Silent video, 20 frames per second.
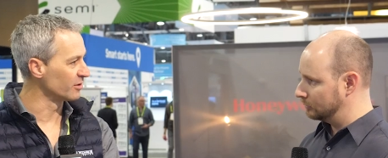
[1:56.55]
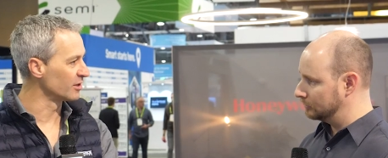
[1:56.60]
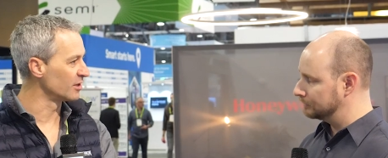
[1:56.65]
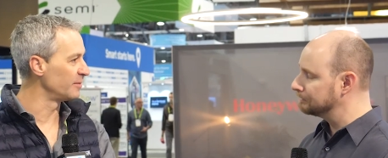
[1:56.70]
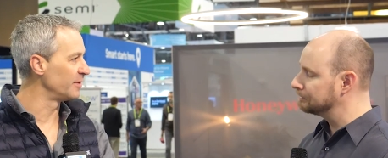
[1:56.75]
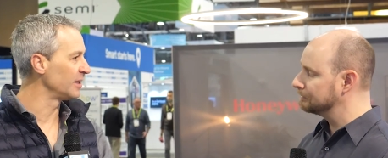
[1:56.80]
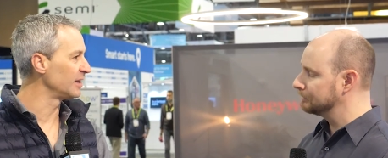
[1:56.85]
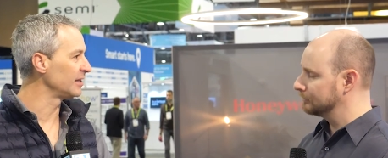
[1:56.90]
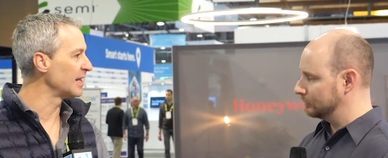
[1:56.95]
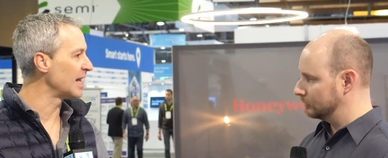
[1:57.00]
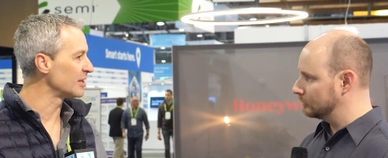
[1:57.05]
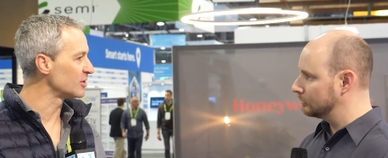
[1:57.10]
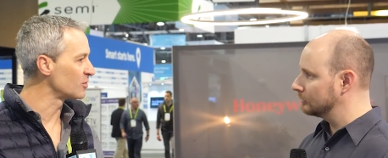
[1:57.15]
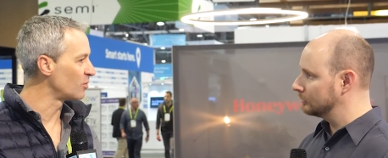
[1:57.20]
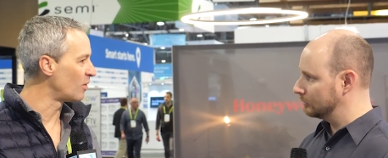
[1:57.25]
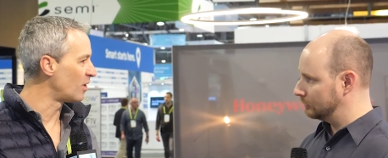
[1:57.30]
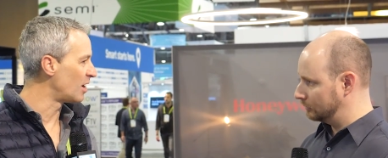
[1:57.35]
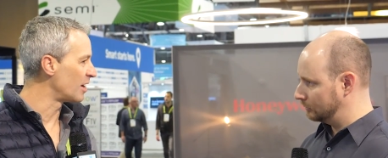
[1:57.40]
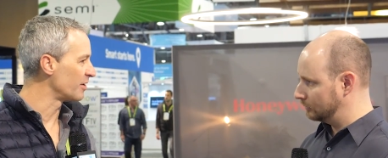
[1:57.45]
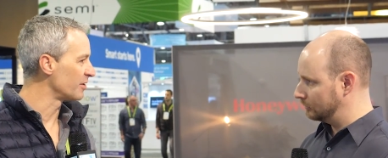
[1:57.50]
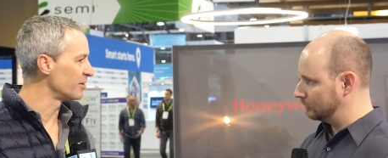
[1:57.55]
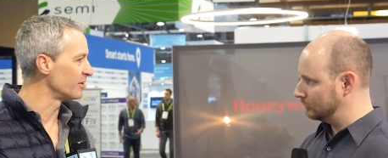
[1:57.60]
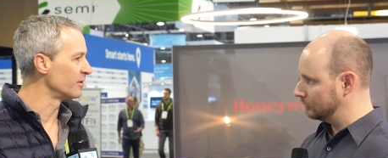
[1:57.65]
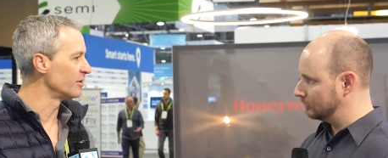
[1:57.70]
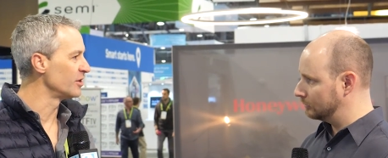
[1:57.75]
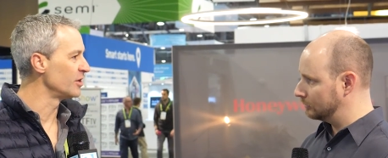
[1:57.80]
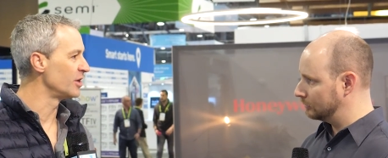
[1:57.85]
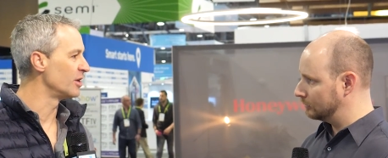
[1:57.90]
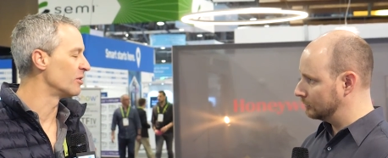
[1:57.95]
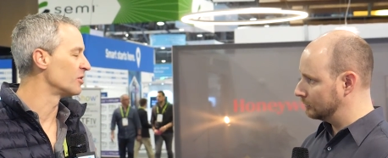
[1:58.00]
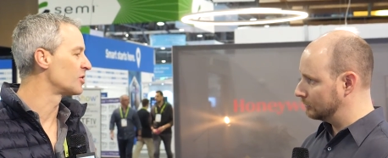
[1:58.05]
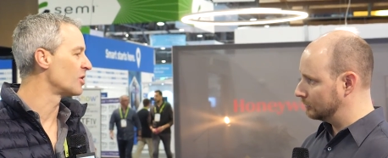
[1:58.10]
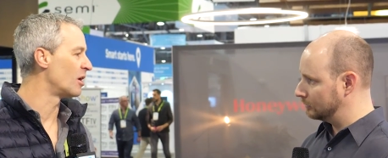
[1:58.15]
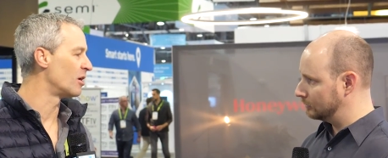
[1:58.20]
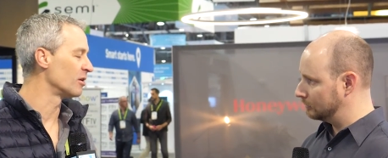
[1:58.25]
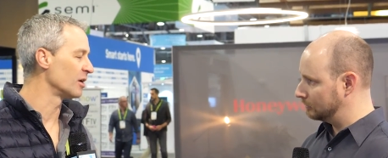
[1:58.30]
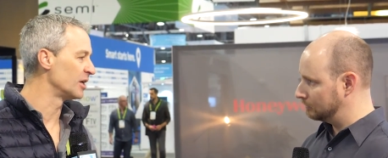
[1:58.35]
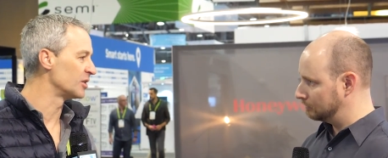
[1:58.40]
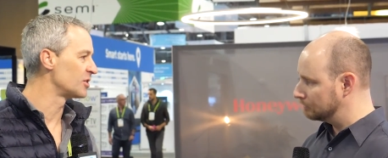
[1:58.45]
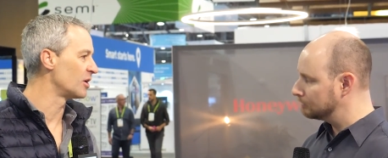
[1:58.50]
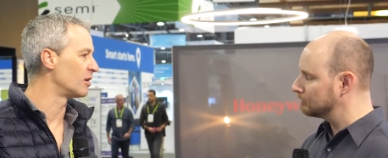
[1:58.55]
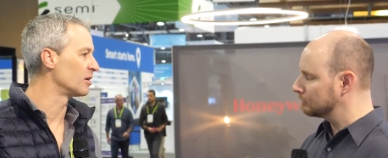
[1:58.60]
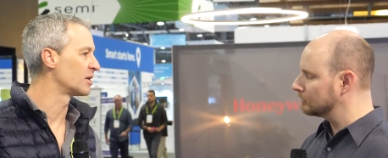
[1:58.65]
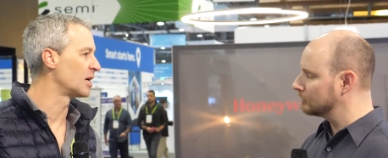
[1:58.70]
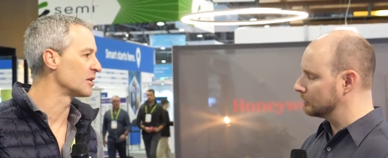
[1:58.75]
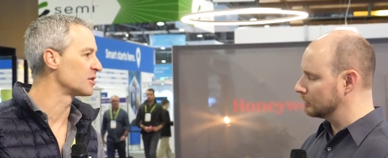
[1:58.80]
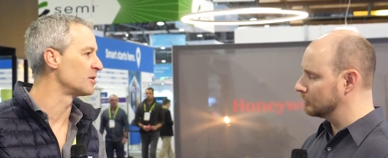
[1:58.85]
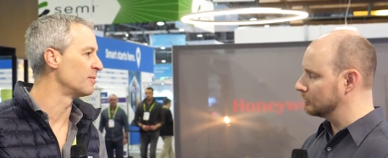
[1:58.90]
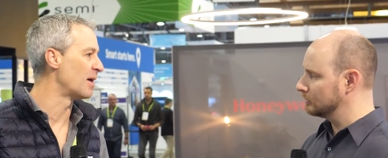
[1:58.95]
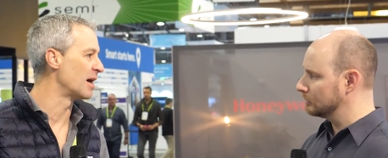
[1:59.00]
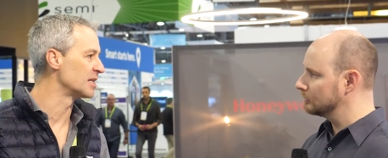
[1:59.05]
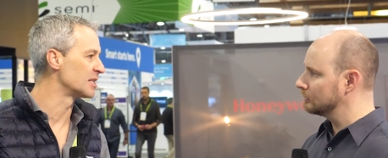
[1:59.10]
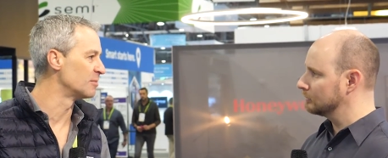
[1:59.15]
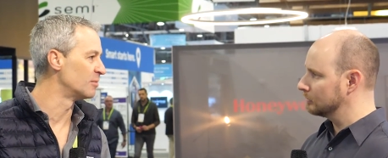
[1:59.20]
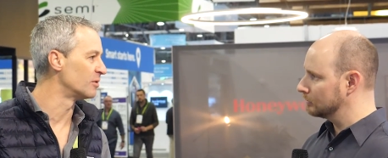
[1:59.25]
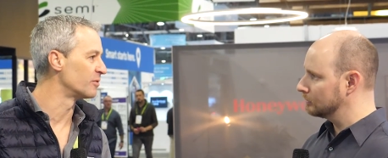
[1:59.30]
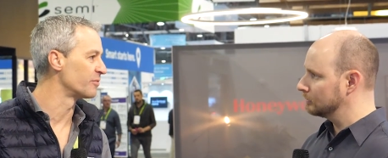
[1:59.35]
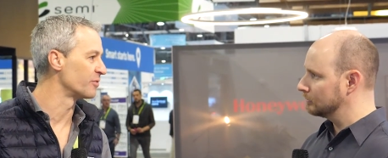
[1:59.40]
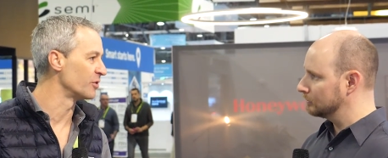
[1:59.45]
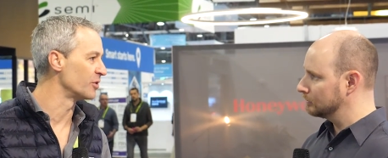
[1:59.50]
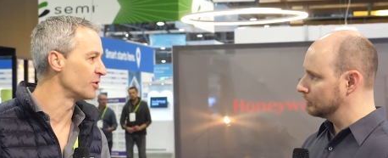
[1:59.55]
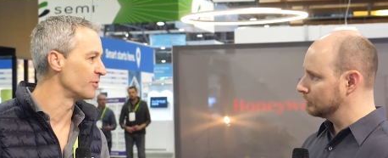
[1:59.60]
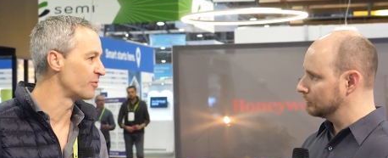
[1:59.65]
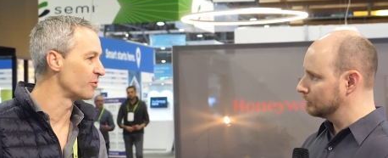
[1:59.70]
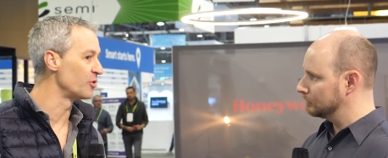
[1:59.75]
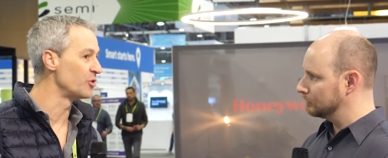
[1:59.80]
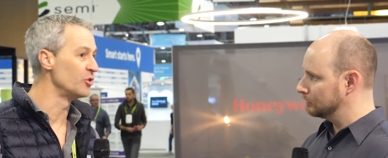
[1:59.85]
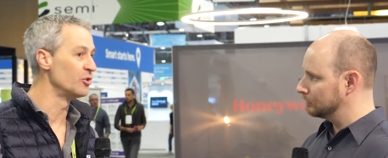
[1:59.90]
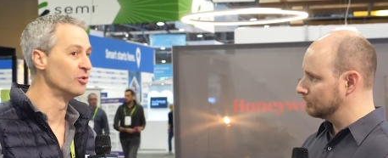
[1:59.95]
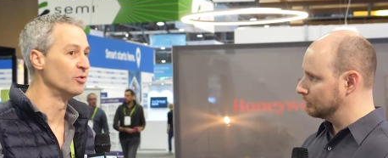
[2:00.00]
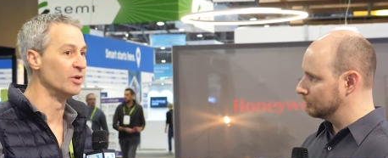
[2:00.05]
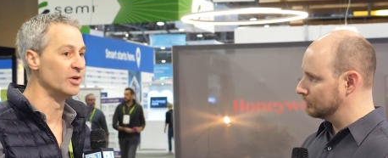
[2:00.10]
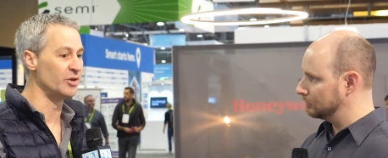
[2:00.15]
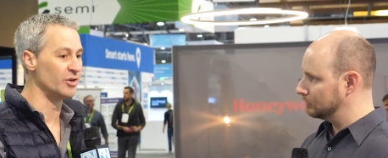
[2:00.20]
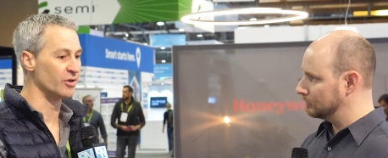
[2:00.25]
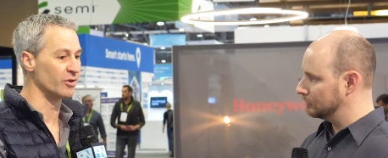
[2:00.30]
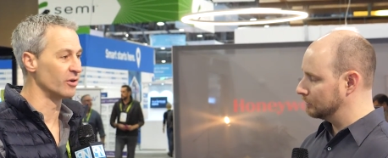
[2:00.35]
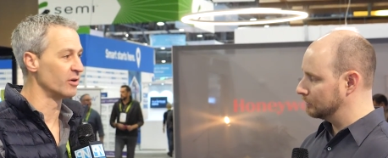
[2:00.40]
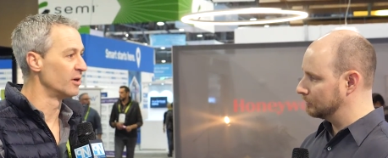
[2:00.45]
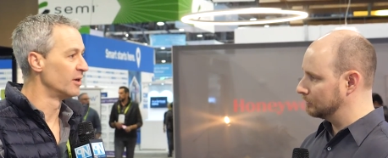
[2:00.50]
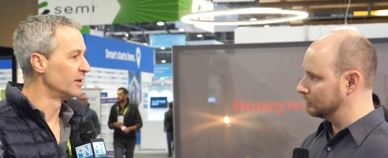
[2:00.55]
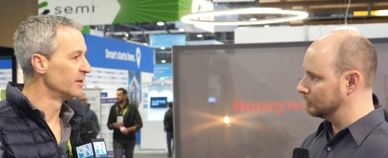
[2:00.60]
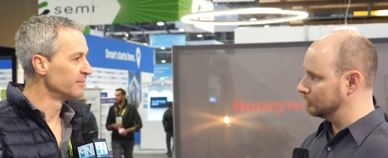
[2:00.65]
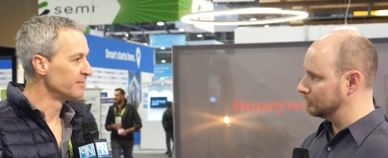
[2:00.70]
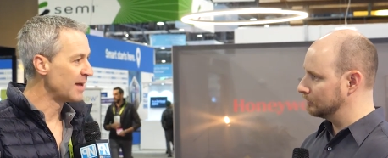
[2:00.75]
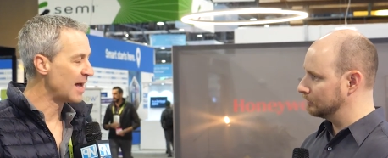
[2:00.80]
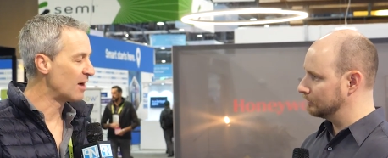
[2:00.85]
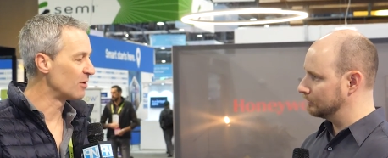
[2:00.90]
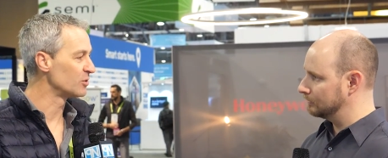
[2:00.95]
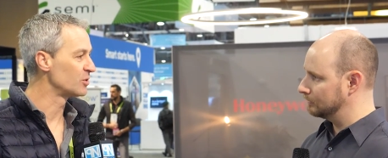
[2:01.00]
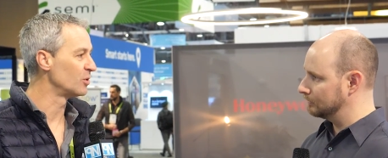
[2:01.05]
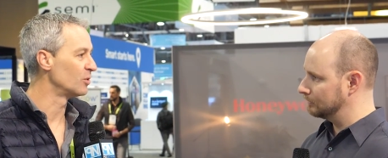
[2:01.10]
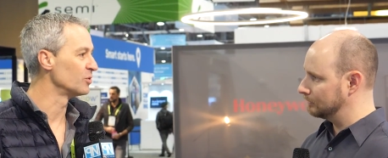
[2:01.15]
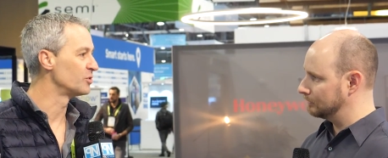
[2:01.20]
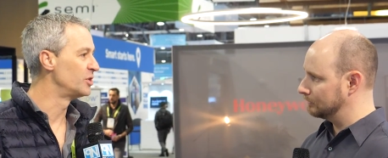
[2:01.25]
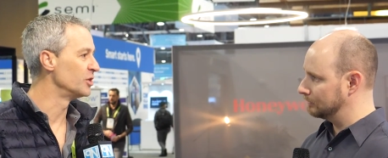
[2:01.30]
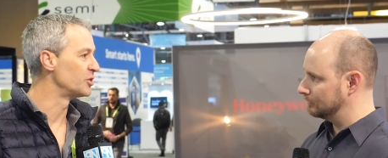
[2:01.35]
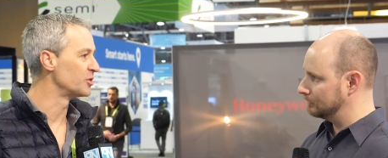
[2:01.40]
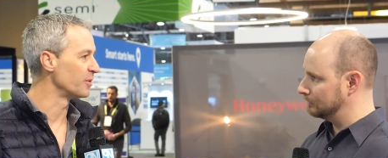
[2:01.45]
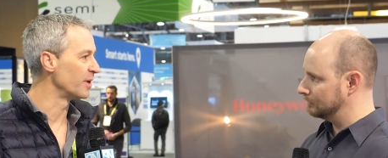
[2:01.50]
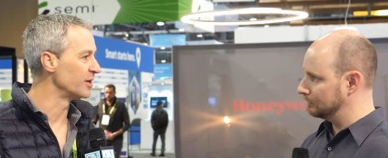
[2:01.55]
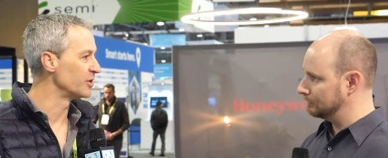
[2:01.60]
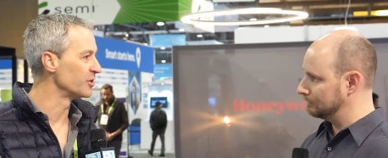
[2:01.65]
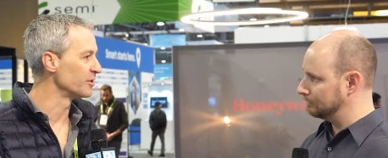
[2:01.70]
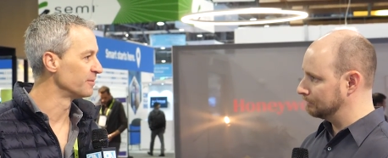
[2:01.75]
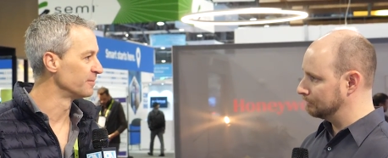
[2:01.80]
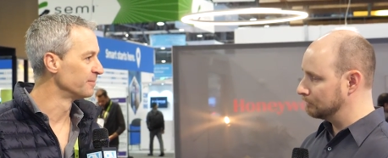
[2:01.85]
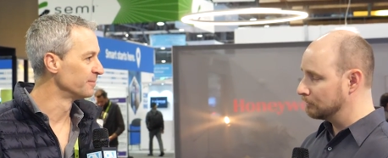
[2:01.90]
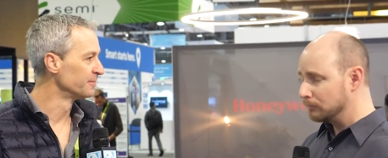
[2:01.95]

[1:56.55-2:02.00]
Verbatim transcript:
Speaker 1: a little bit less water, and you know it's all it's all customizable for for you and your household situation.